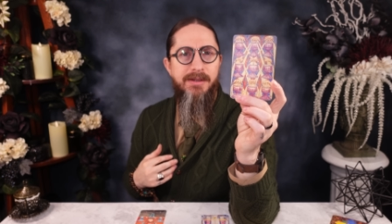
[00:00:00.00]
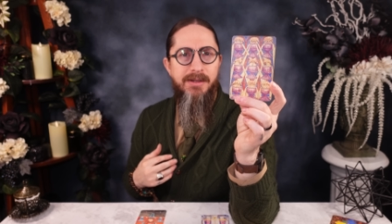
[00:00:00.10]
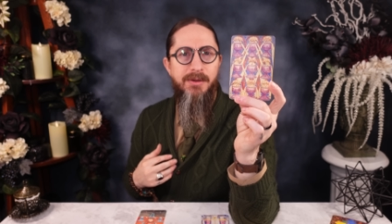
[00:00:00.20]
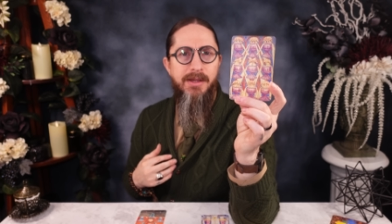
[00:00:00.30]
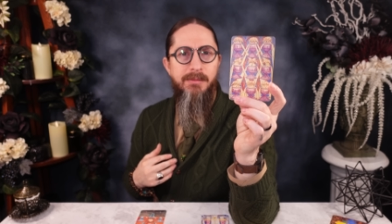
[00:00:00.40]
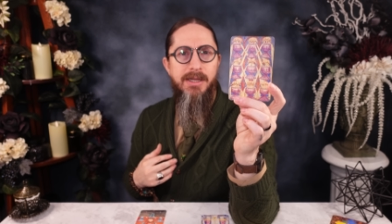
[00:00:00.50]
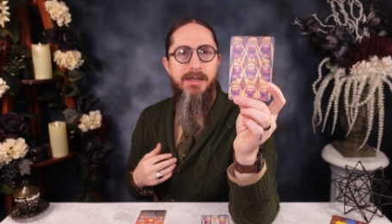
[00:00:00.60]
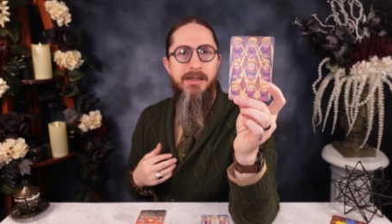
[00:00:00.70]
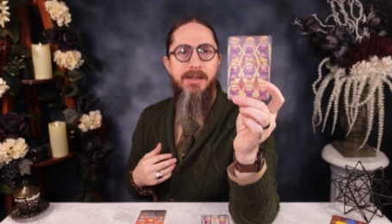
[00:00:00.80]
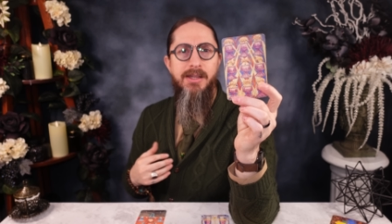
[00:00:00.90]
You know what I
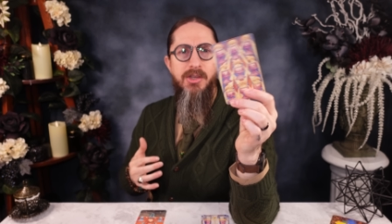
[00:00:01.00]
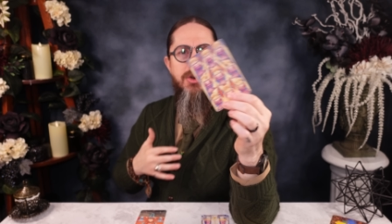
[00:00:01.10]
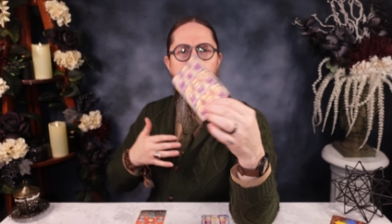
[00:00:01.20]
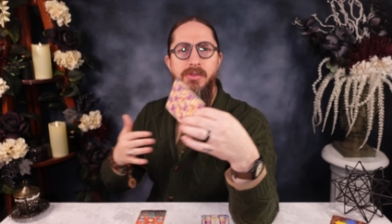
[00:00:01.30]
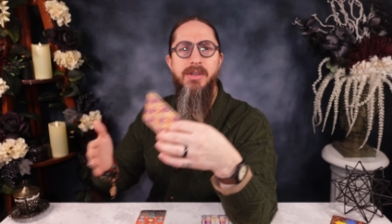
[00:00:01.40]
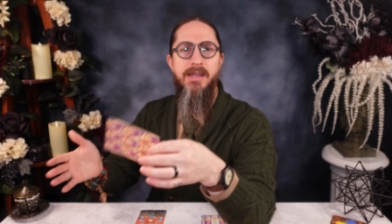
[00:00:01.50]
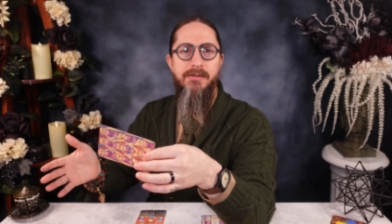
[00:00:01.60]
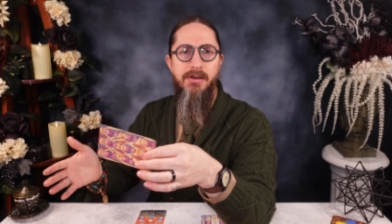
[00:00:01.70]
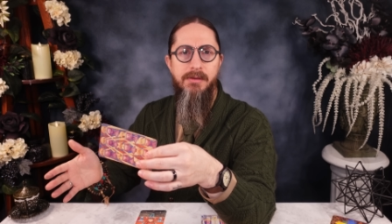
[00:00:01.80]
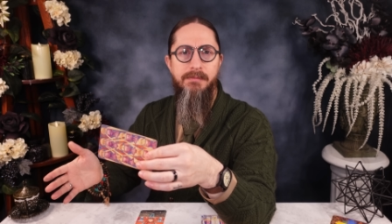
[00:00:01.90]
mean? You're the
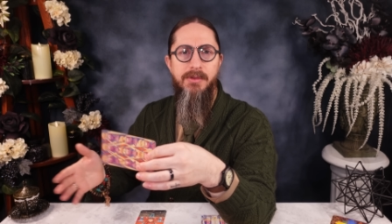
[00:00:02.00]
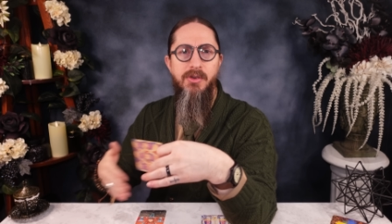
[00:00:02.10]
giver.